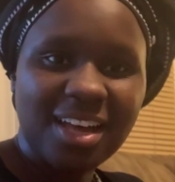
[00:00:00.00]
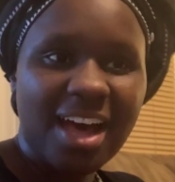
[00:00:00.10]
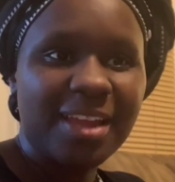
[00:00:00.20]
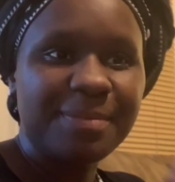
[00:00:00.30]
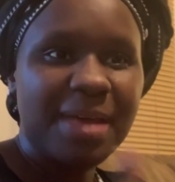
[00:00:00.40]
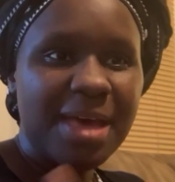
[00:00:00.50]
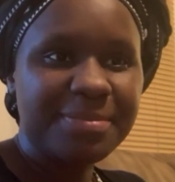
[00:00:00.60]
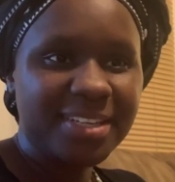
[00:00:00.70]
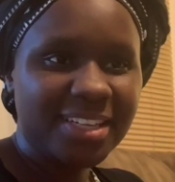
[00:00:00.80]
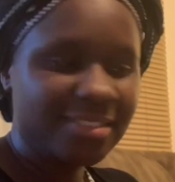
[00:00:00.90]
I am
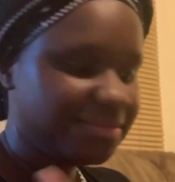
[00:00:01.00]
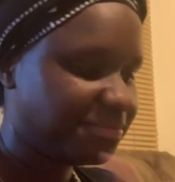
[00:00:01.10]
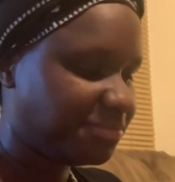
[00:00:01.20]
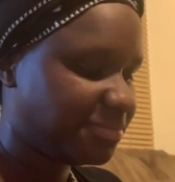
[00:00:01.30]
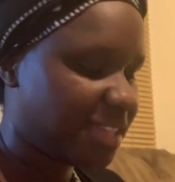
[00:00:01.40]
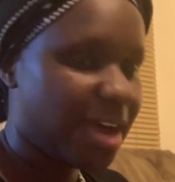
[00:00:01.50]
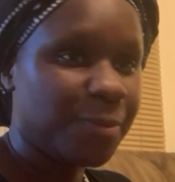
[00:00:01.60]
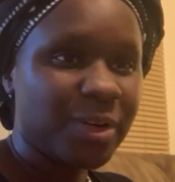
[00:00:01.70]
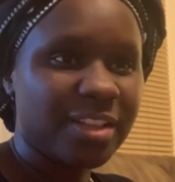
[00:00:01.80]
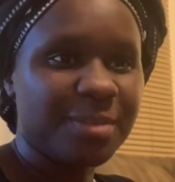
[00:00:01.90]
Ebony. I'm
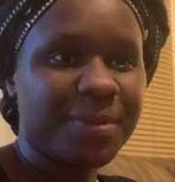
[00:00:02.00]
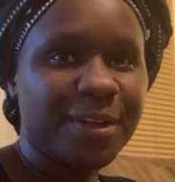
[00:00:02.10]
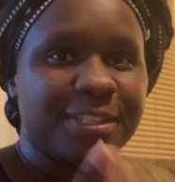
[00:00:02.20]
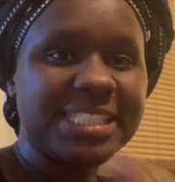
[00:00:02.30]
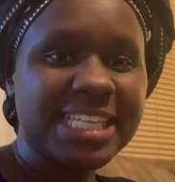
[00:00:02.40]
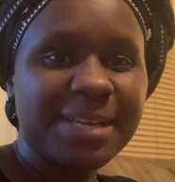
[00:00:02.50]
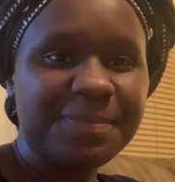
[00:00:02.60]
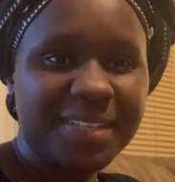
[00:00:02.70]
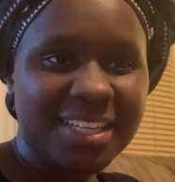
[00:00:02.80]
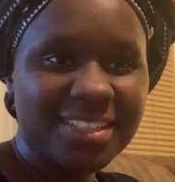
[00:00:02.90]
one of the peer
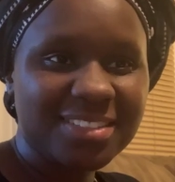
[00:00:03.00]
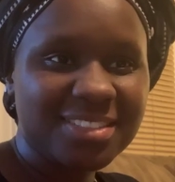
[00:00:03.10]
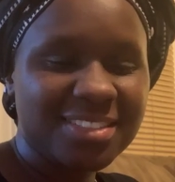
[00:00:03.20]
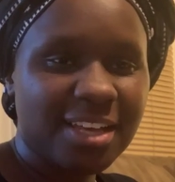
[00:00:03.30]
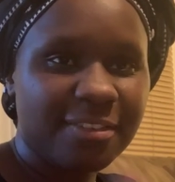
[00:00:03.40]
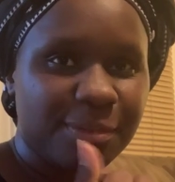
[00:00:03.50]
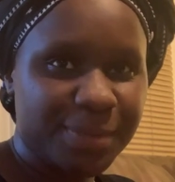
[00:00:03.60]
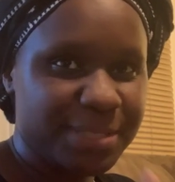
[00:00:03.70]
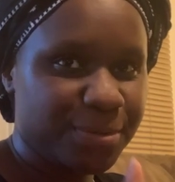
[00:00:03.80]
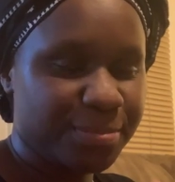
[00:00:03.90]
champions of the
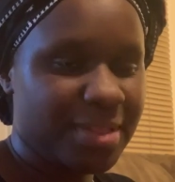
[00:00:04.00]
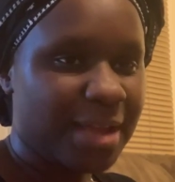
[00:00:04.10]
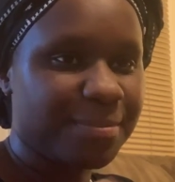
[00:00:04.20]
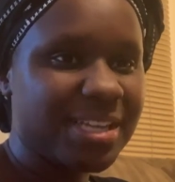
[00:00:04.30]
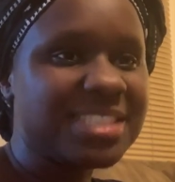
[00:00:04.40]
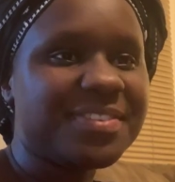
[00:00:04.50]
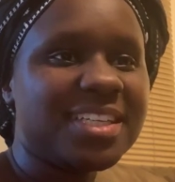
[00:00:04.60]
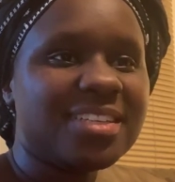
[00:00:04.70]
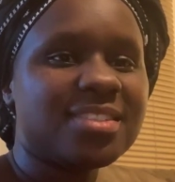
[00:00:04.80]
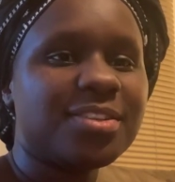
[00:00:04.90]
Pittsburgh Black
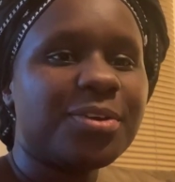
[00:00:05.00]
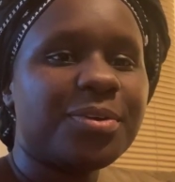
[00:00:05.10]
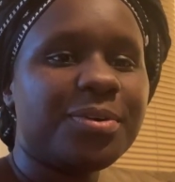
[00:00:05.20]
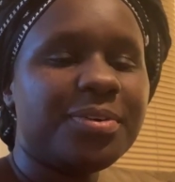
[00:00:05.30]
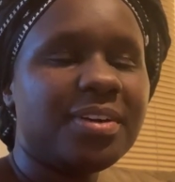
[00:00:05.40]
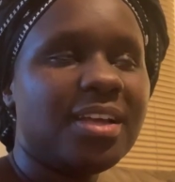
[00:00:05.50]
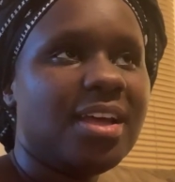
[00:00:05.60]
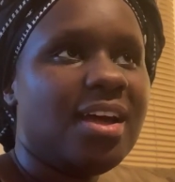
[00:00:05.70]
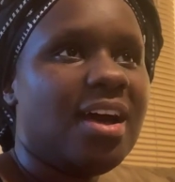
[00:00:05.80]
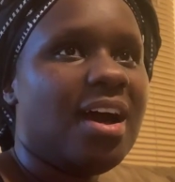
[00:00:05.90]
Breastfeeding Circle.
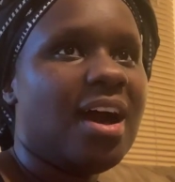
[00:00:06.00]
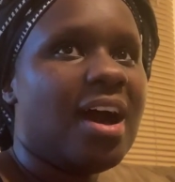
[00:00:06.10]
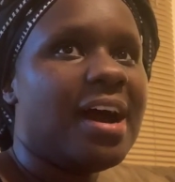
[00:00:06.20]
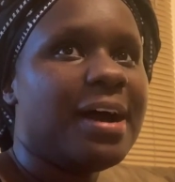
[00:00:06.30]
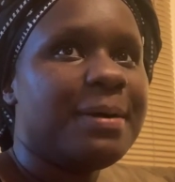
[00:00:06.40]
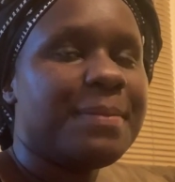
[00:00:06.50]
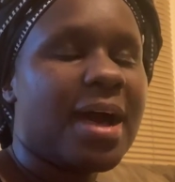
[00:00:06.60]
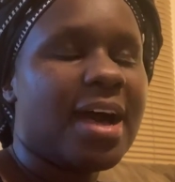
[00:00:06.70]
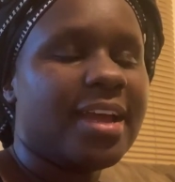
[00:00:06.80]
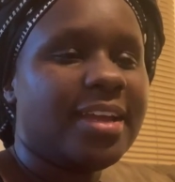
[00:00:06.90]

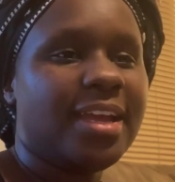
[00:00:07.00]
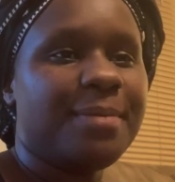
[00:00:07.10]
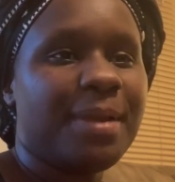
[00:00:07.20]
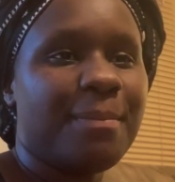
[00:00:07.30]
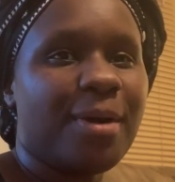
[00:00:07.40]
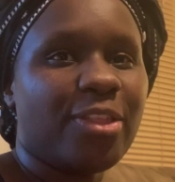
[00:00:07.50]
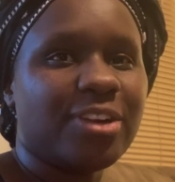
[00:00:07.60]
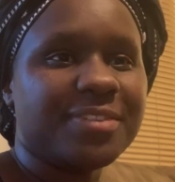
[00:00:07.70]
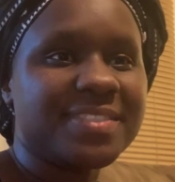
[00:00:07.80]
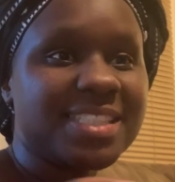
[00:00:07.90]
I am a
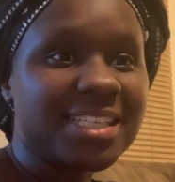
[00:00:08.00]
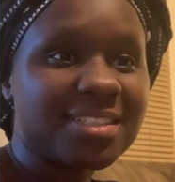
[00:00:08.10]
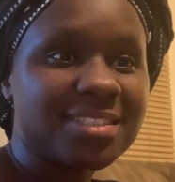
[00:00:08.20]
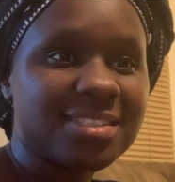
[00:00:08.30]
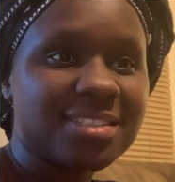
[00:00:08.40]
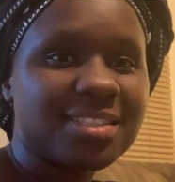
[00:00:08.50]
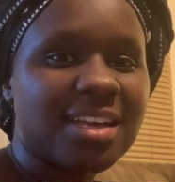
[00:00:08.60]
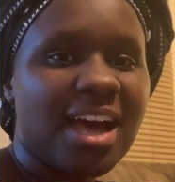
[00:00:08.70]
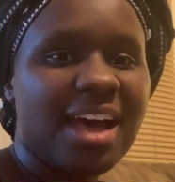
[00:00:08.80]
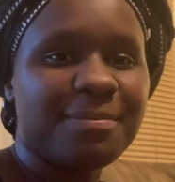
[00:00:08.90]
mother of 6.
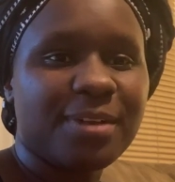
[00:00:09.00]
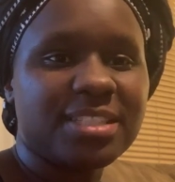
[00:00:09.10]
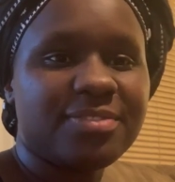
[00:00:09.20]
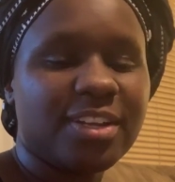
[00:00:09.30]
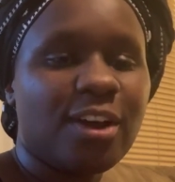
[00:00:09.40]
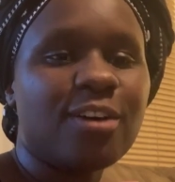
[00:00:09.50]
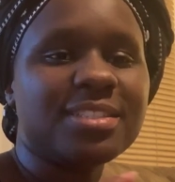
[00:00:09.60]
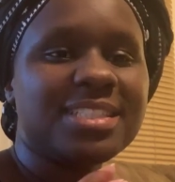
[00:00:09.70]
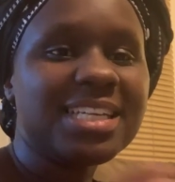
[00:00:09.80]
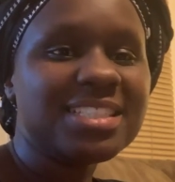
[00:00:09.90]
I breastfed all
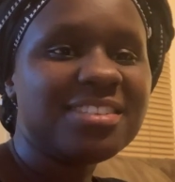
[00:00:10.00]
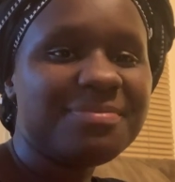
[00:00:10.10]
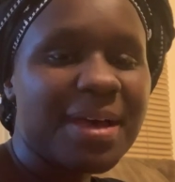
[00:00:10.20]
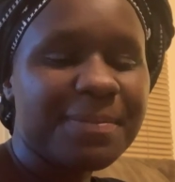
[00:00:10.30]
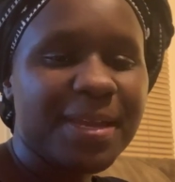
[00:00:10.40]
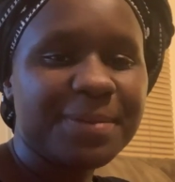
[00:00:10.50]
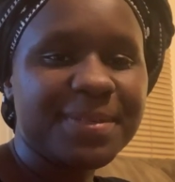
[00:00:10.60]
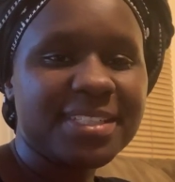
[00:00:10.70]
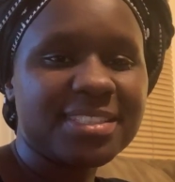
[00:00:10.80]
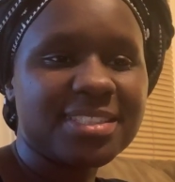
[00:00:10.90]
6 of my
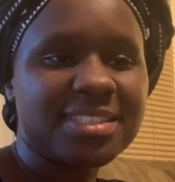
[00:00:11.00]
babies.